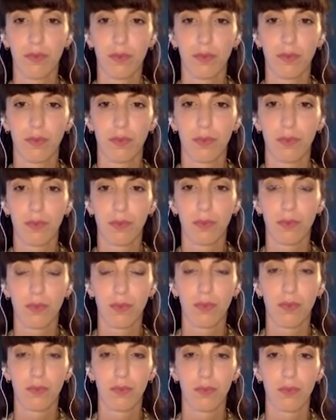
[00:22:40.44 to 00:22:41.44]

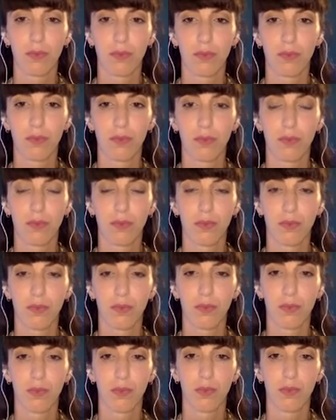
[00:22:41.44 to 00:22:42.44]

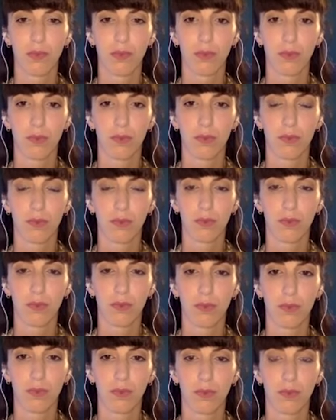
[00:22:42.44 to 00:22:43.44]

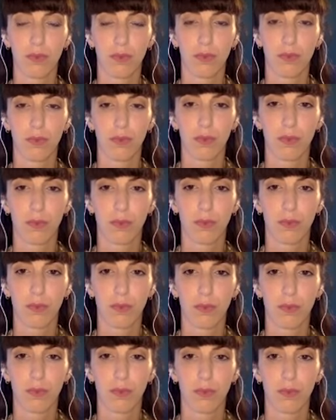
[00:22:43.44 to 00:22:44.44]

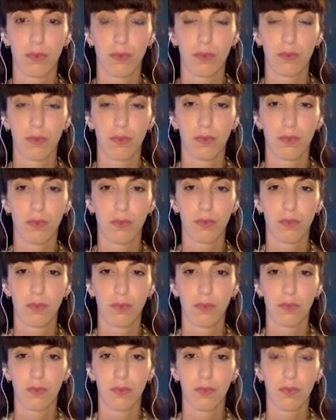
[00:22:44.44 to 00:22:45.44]

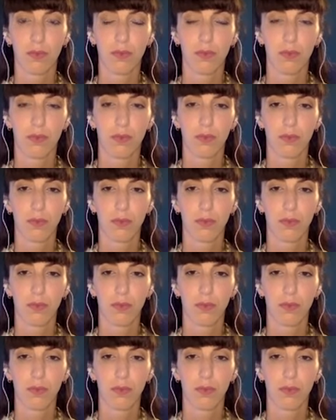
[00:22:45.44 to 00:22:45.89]
(not speaking)